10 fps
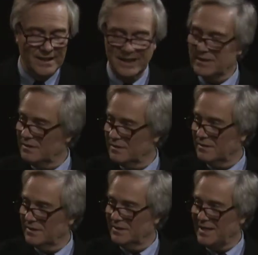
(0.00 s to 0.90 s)
That's,
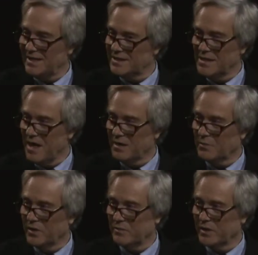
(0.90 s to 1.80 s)
that is not a
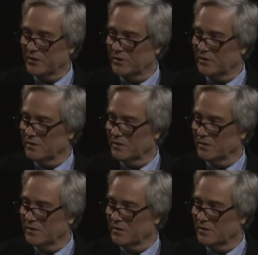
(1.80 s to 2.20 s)
pretty picture.